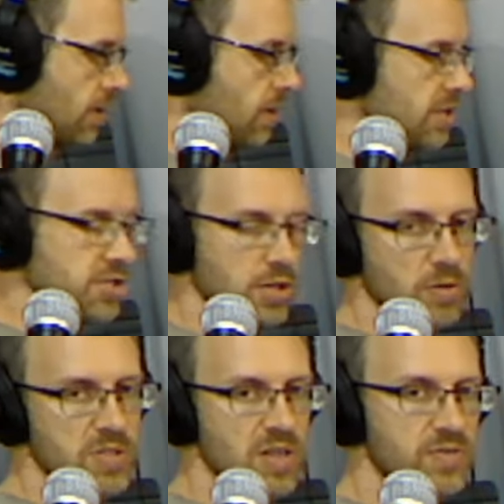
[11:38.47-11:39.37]
Slow
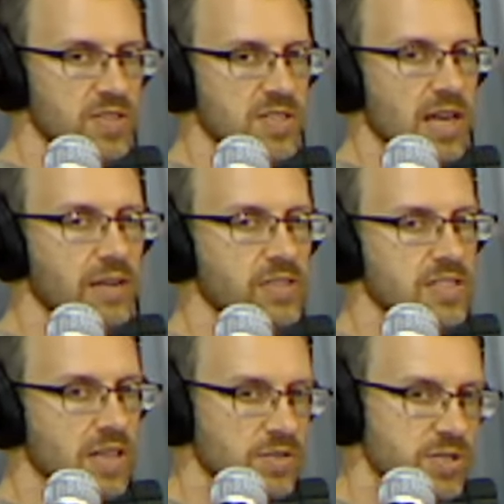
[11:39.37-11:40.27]
stuff doesn't have to
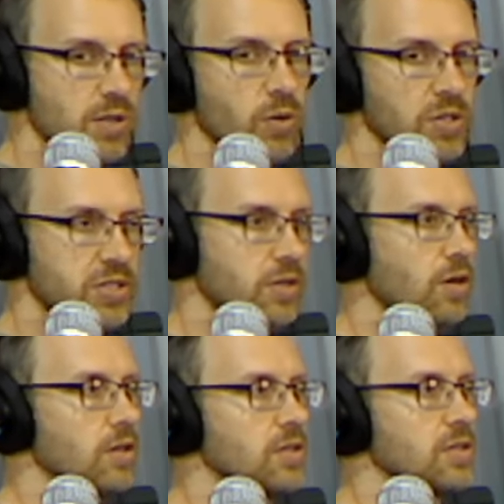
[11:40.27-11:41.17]
sound slow and
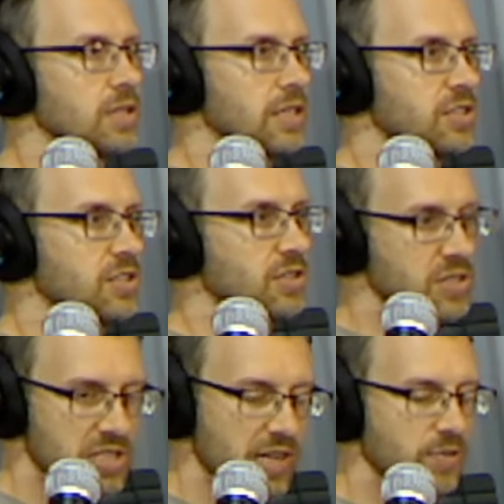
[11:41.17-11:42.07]
dull. You
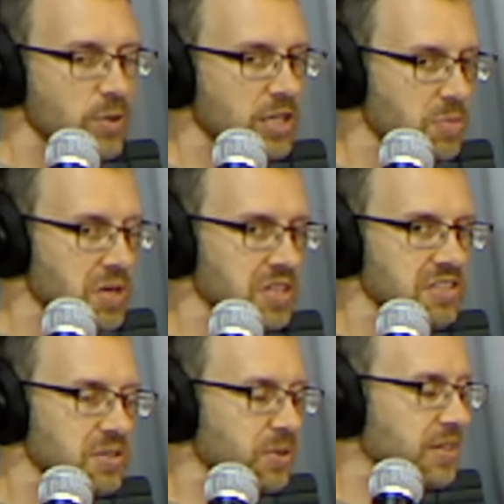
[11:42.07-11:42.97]
just have to be committed
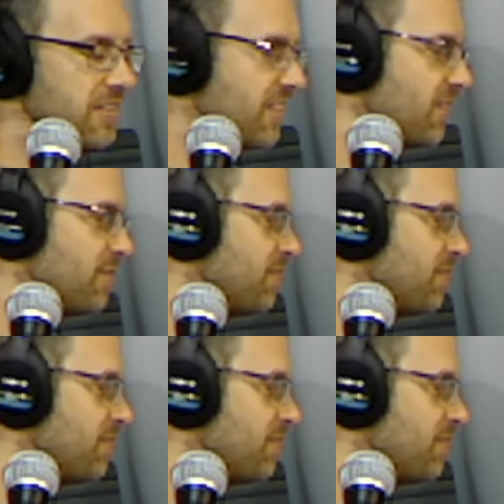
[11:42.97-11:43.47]
to it, you know.